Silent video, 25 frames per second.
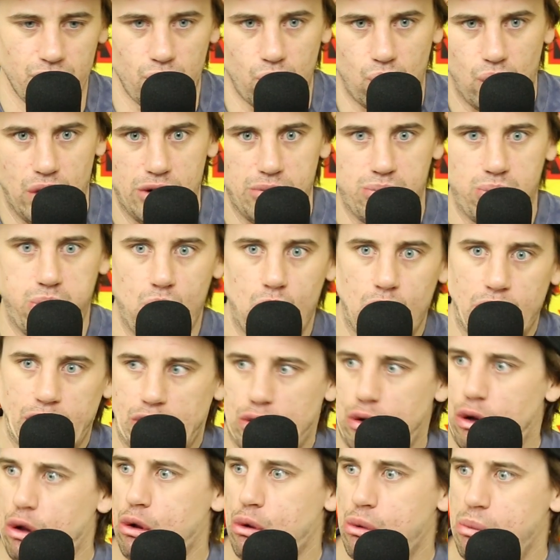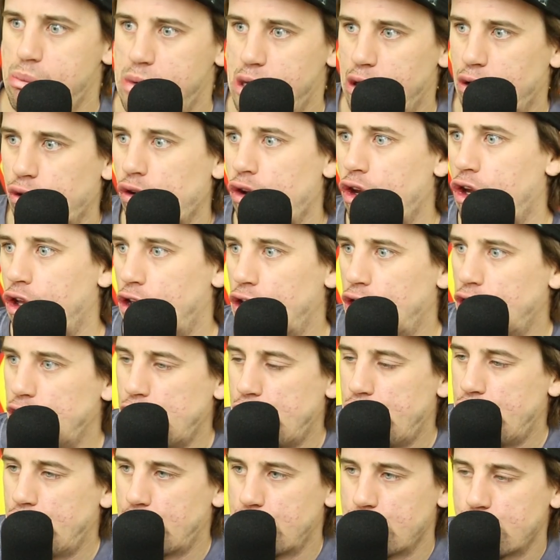1.2 million
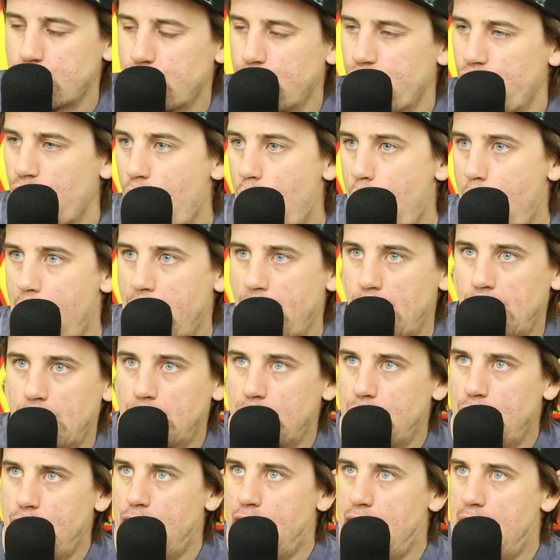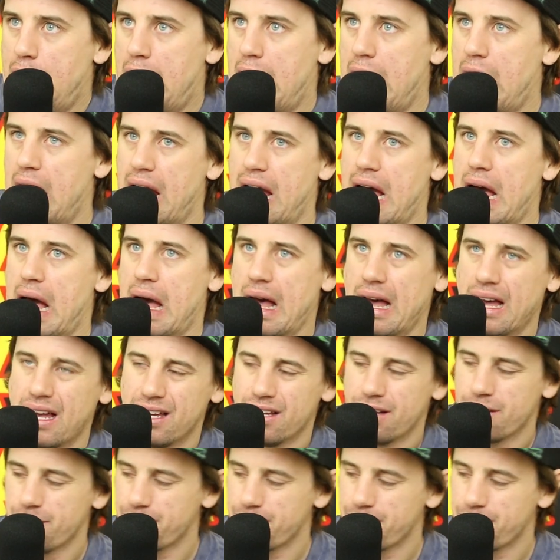liters of oil.